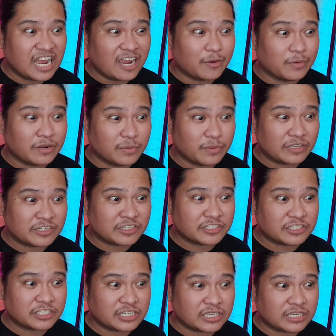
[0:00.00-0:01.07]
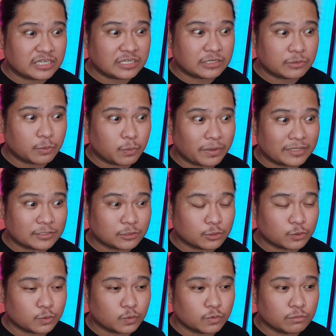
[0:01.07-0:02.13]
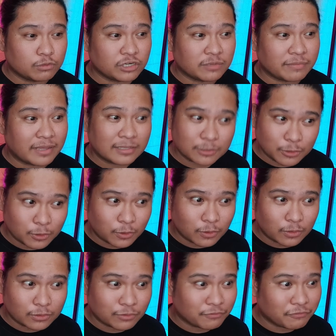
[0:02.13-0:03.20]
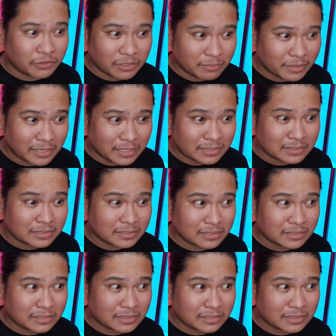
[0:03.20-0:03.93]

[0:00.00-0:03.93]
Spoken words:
I really wish that she went to Monumento to film it,